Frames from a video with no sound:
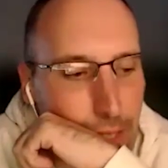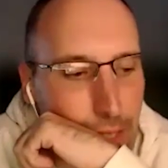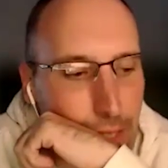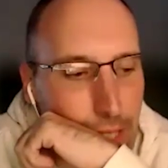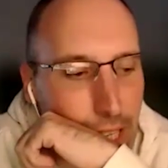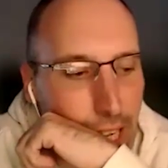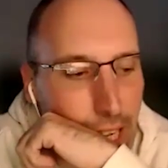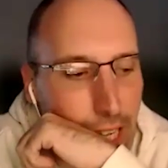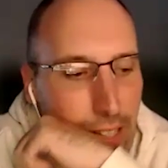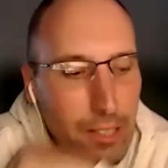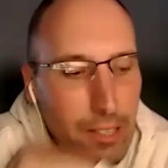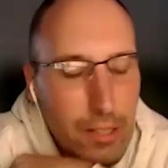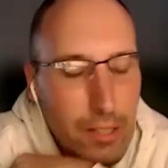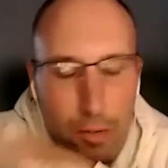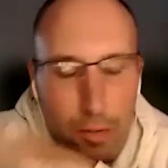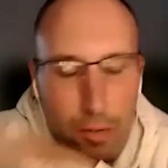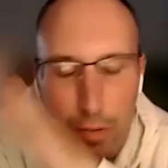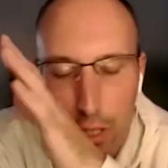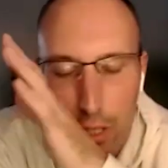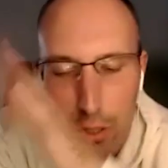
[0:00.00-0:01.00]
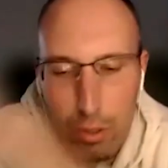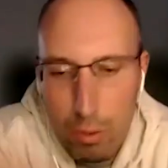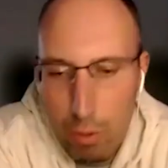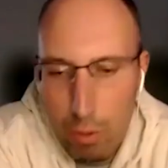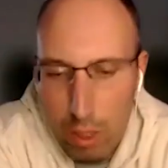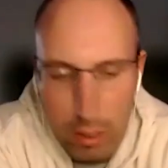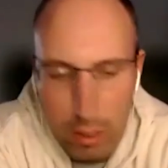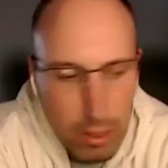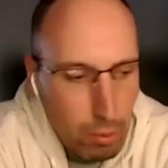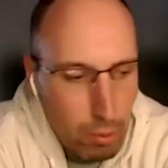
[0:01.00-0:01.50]
yeah, like the original
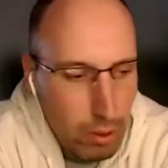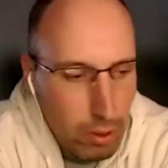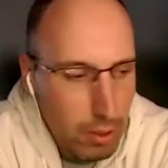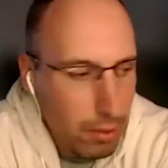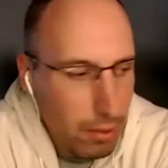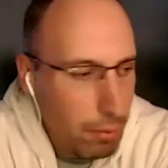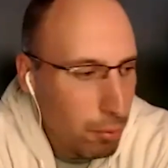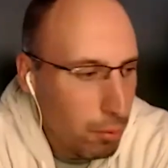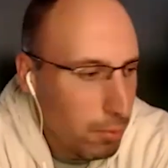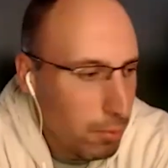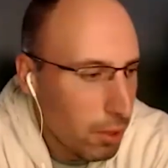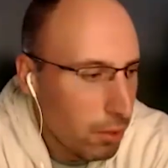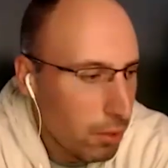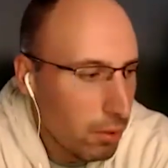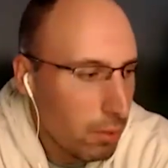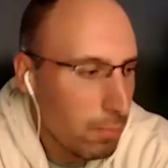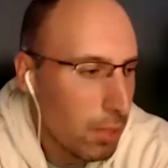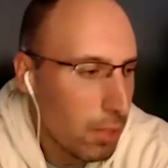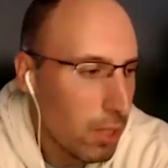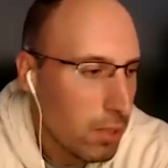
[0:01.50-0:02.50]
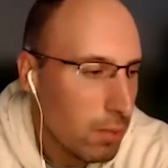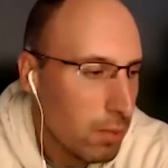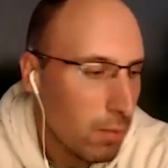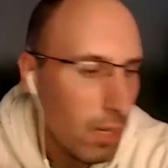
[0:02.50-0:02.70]
one, that one that threw me under the bus.